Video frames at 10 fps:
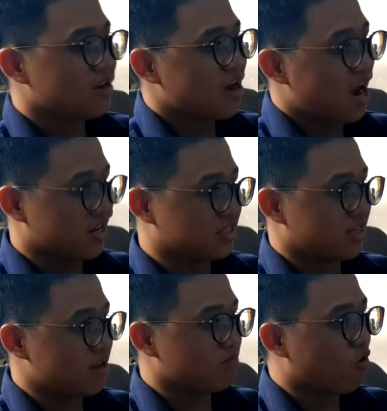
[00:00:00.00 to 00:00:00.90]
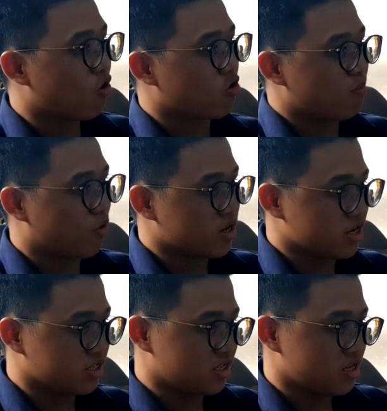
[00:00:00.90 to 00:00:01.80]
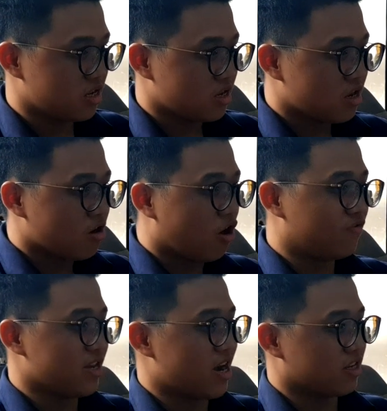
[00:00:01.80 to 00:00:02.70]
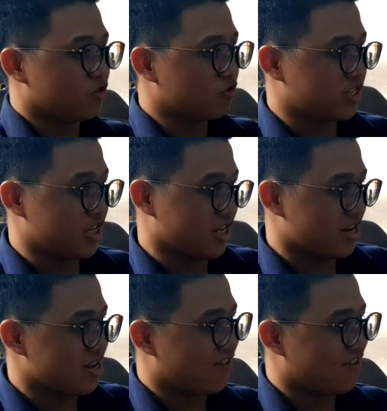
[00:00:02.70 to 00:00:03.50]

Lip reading: understand more components of their usage and their